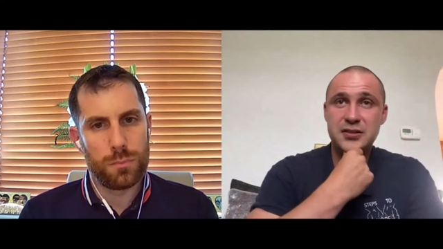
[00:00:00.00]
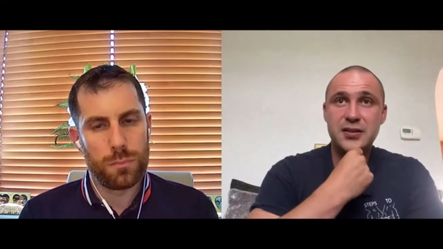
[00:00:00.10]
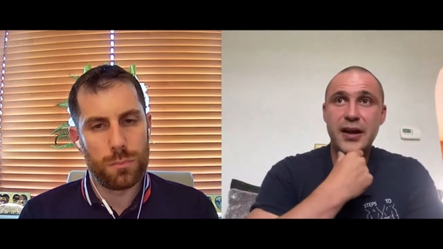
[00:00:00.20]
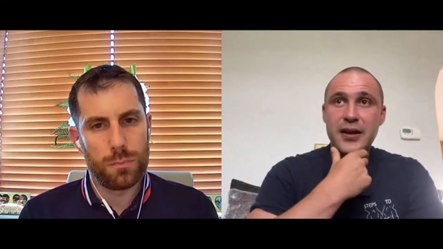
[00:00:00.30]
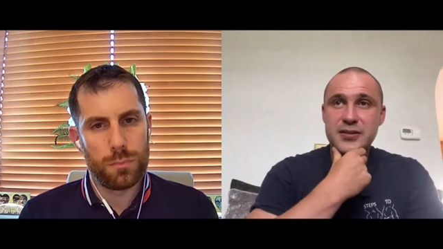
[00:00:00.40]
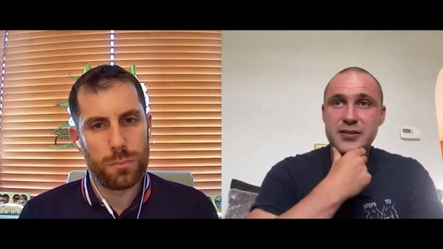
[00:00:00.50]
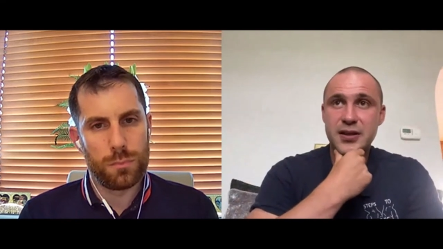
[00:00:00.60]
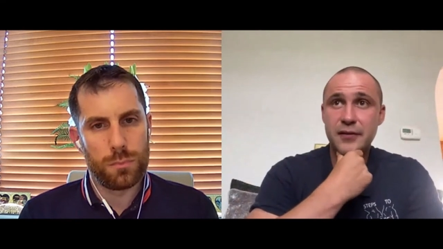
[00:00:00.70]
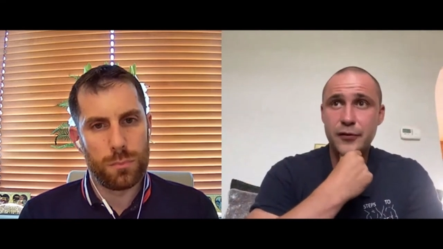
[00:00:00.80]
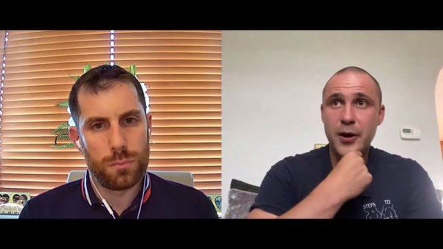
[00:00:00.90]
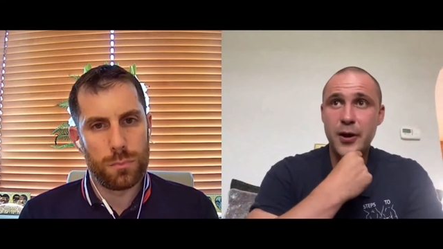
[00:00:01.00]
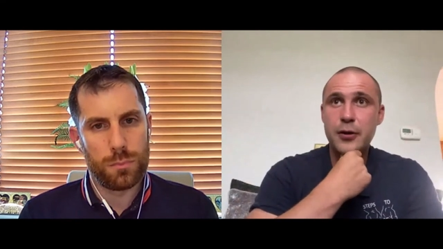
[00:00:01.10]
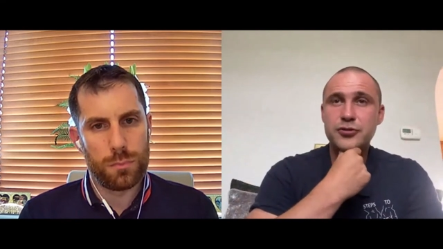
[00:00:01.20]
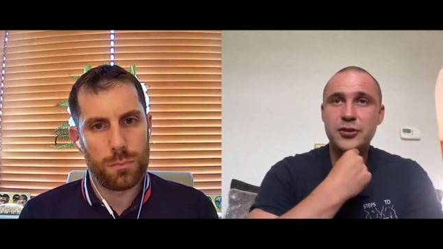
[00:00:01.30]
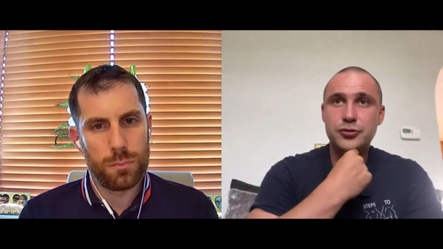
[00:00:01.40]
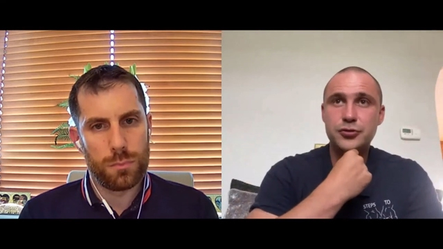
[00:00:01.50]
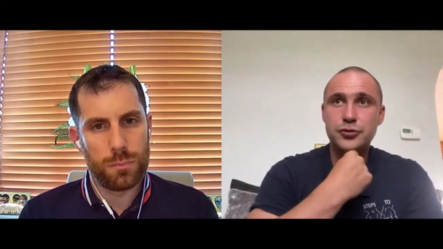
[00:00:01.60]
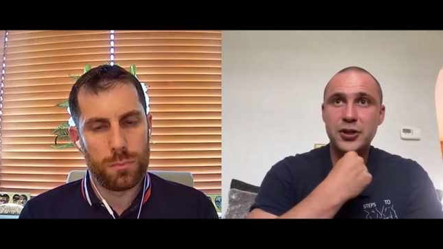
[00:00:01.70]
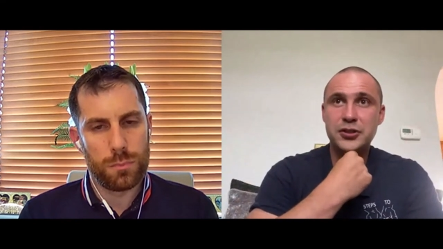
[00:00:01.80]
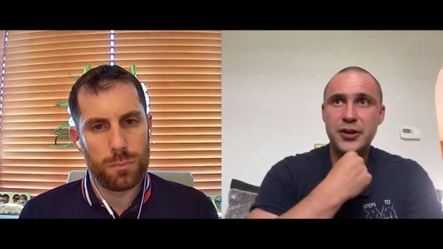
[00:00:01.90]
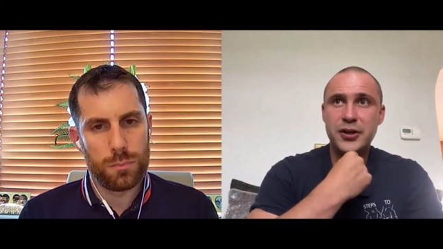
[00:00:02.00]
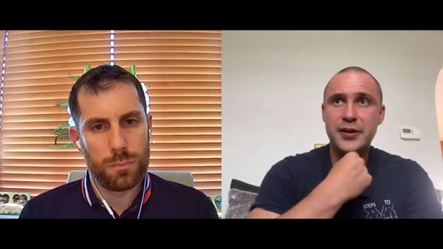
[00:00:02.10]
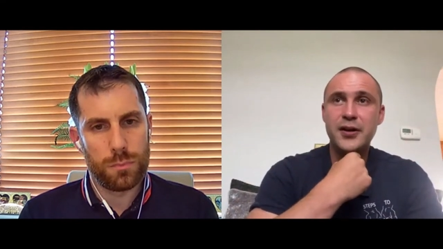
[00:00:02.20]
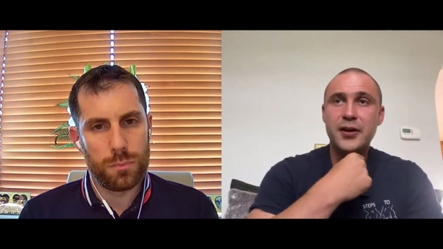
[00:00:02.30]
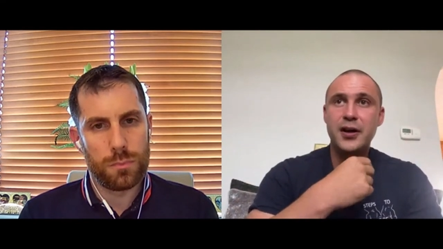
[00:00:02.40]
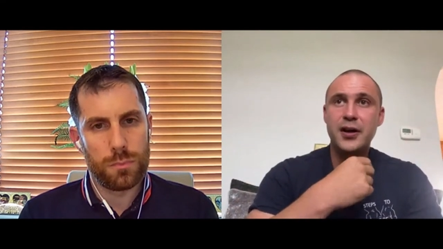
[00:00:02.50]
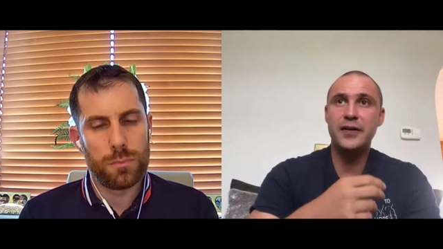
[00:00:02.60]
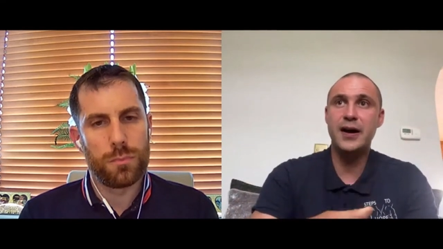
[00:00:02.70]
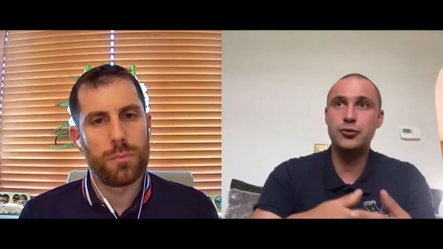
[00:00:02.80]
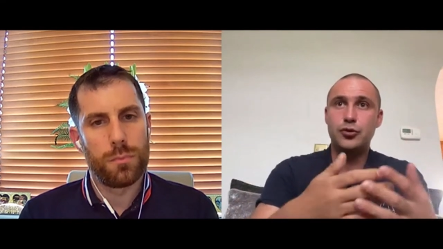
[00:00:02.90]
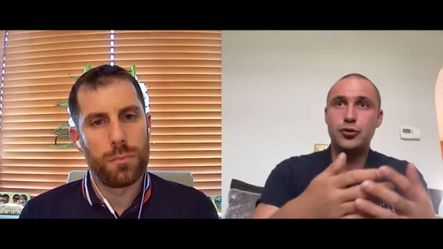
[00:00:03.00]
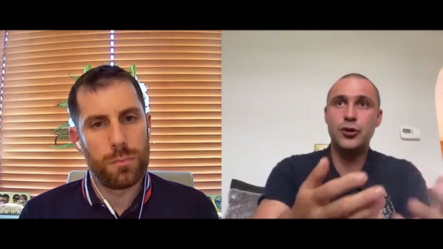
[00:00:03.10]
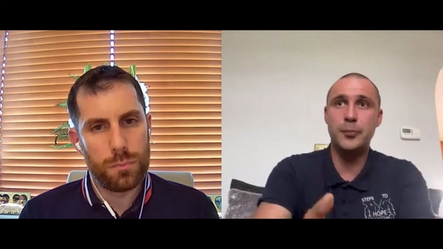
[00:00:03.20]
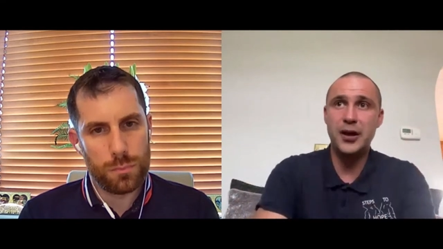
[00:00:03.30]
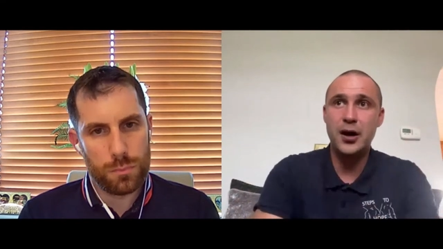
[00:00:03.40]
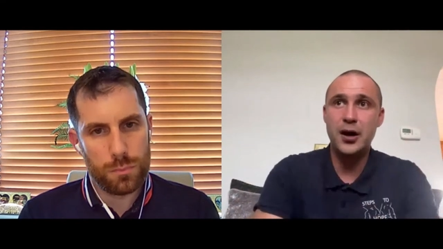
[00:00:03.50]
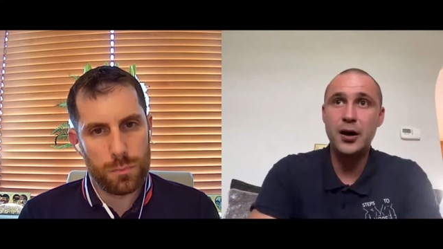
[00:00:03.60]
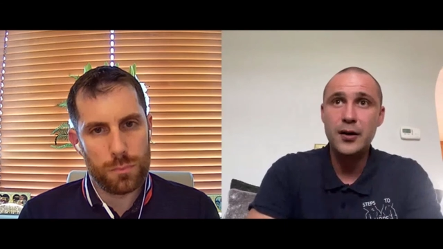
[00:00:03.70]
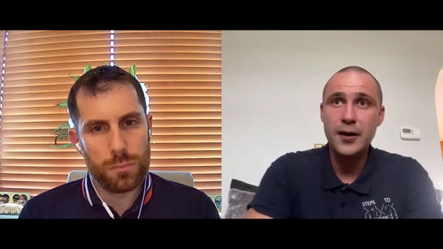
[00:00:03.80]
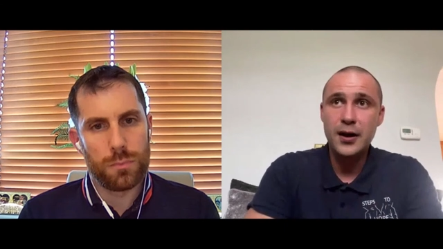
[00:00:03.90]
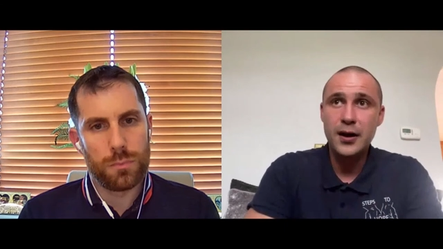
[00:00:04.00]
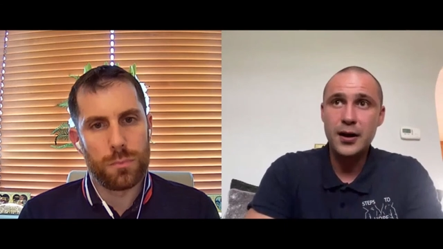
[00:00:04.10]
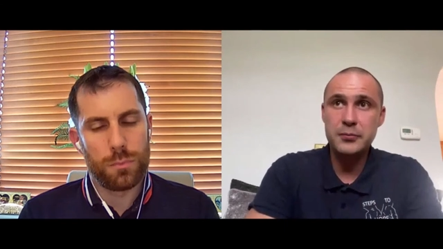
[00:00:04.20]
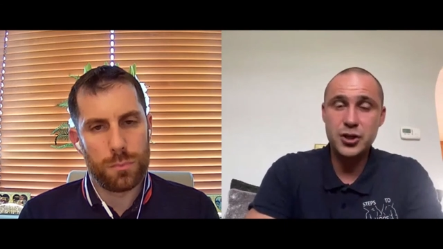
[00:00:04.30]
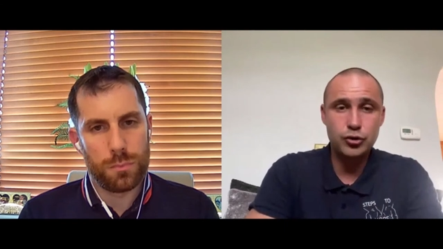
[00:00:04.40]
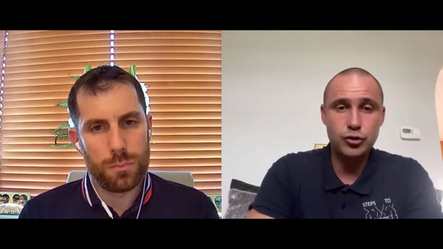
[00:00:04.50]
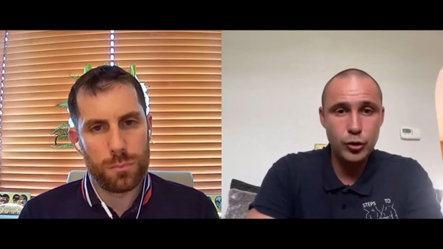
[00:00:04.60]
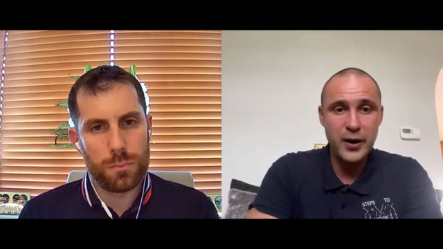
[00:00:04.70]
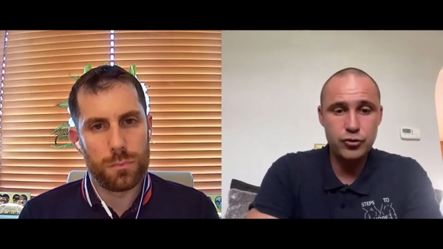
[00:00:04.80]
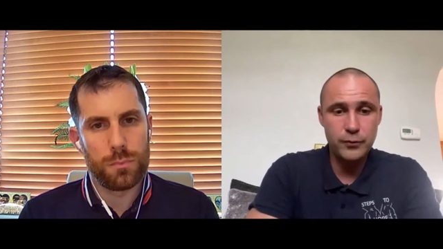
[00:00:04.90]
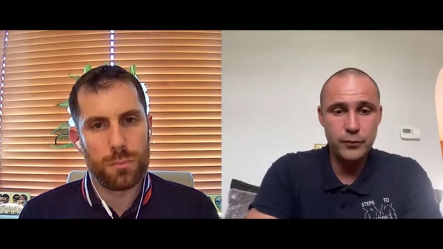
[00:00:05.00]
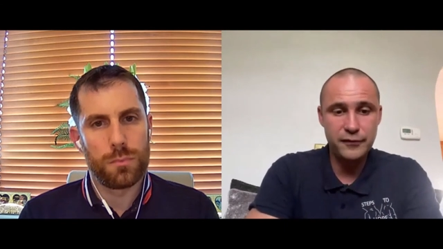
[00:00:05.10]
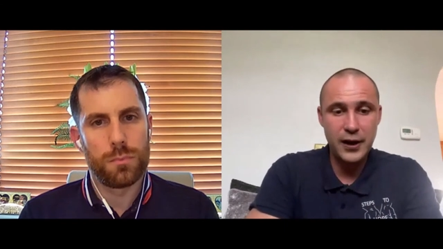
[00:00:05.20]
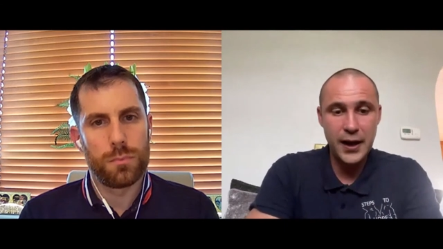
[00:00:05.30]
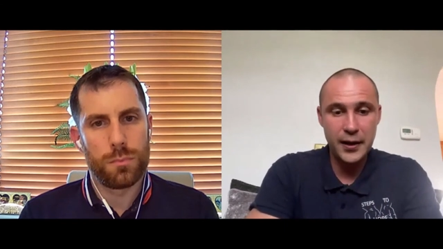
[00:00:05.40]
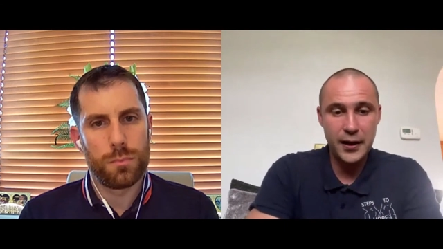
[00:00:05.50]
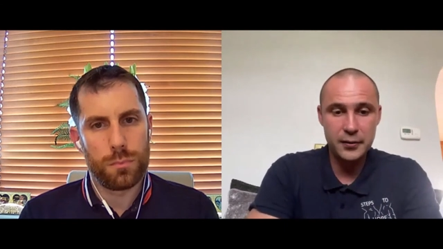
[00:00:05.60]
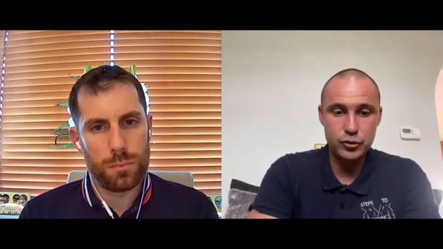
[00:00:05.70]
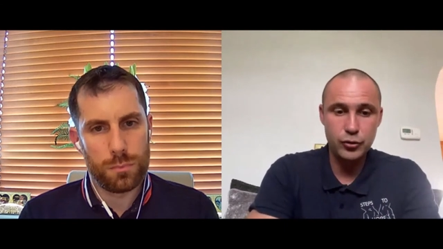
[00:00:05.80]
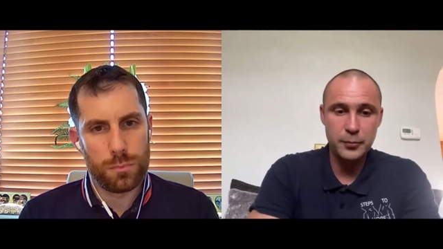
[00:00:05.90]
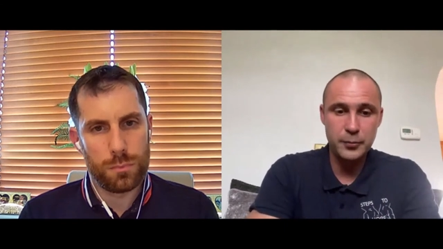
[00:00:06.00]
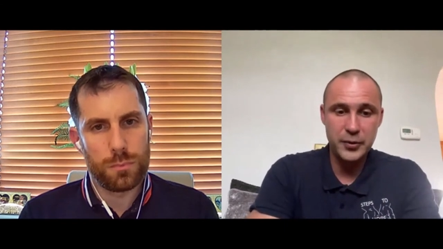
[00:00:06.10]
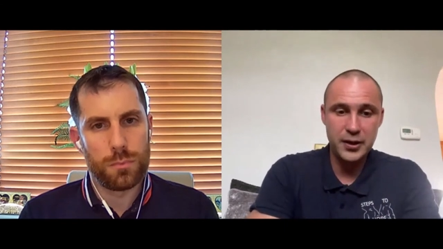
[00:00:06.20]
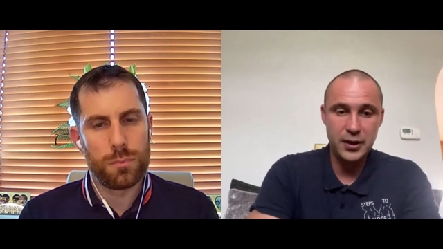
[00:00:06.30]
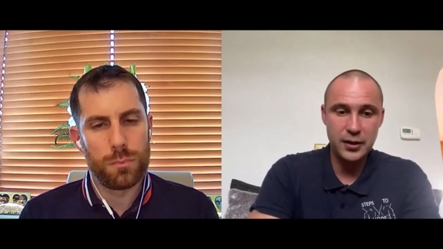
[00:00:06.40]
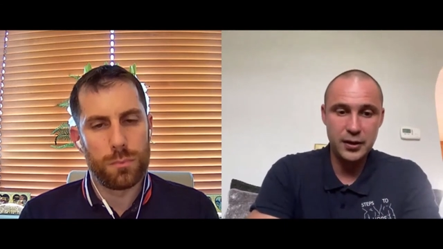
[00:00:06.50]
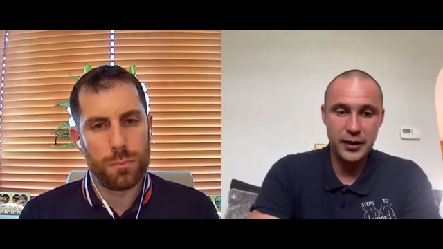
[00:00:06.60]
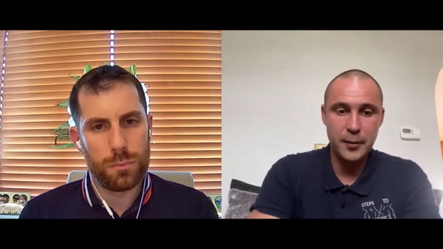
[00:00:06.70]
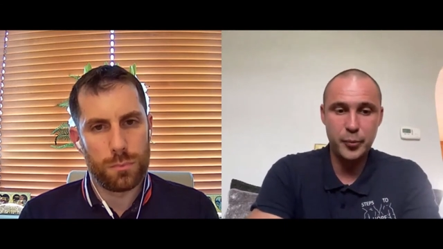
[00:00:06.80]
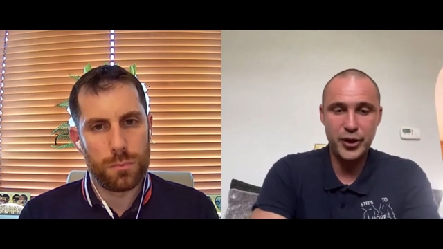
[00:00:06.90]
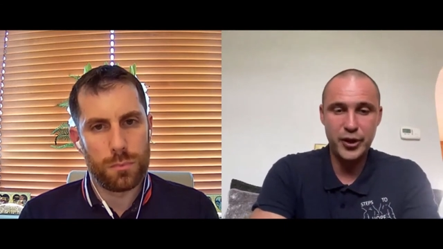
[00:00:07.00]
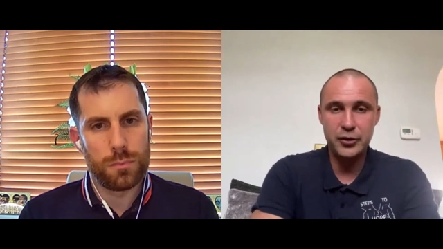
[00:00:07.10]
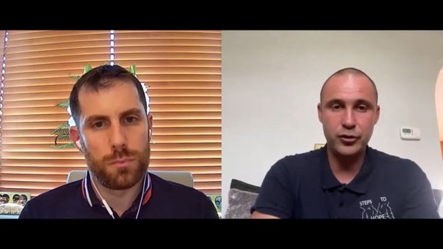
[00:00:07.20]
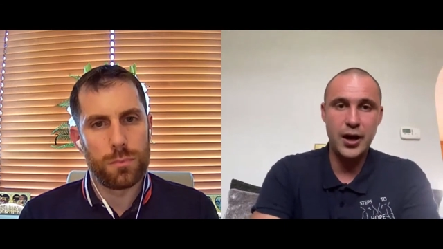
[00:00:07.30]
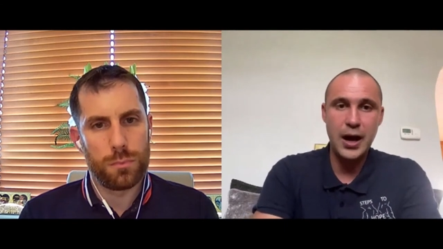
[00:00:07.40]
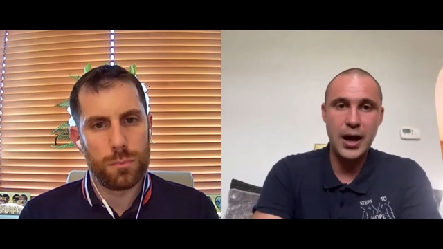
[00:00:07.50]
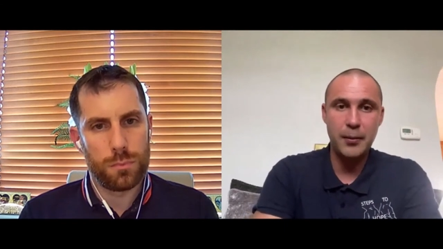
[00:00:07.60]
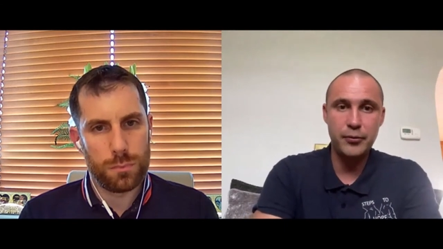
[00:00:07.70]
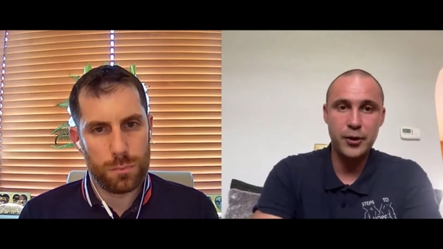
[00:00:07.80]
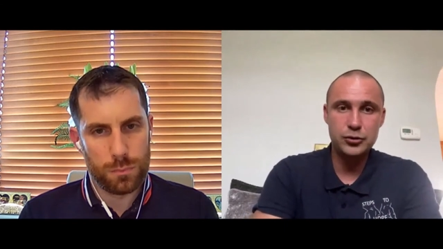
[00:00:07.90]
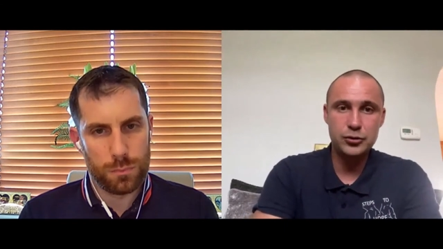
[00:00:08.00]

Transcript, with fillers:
Speaker 1: leased tenancy from a housing association, and that was going to be a it was a two bedroom flat, and it was going to be like a pre rehab.